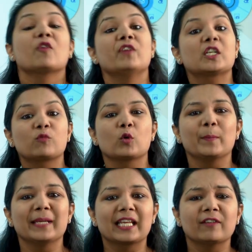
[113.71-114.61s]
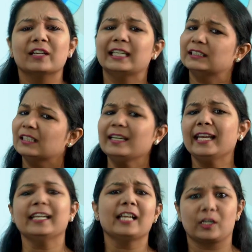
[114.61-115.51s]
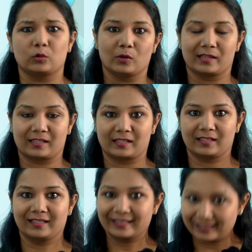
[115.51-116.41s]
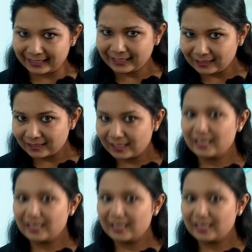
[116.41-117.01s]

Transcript: which would be given in the data to us, right?